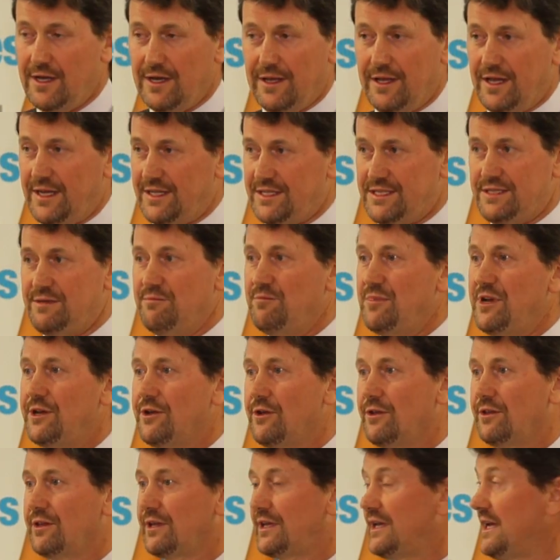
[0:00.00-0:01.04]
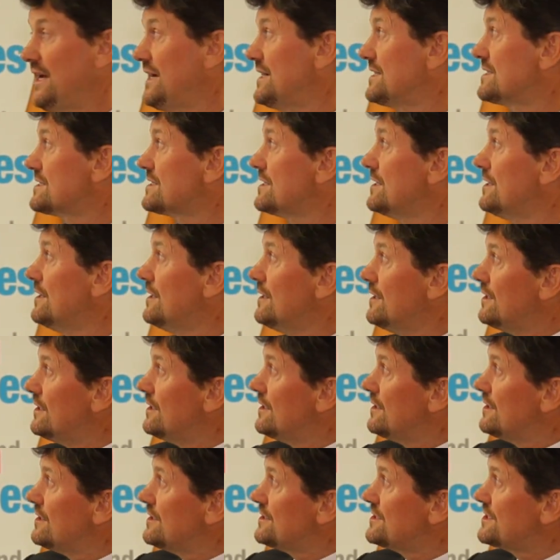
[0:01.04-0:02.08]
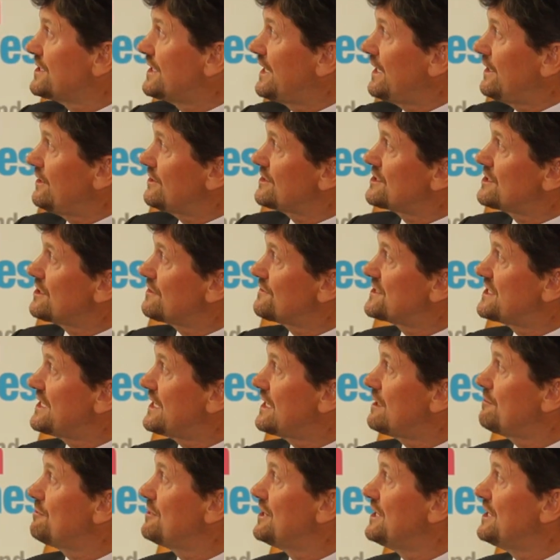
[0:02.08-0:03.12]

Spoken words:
That's simply not the case. To get yourself set up